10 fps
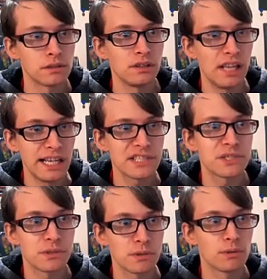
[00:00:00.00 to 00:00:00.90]

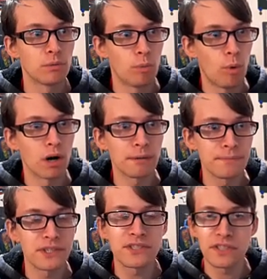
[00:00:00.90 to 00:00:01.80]
Let's warm
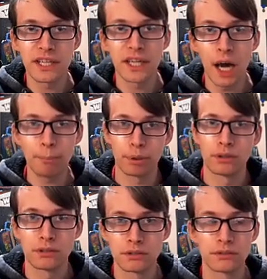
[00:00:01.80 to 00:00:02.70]
this thing up
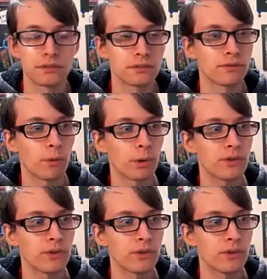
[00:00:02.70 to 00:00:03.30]
for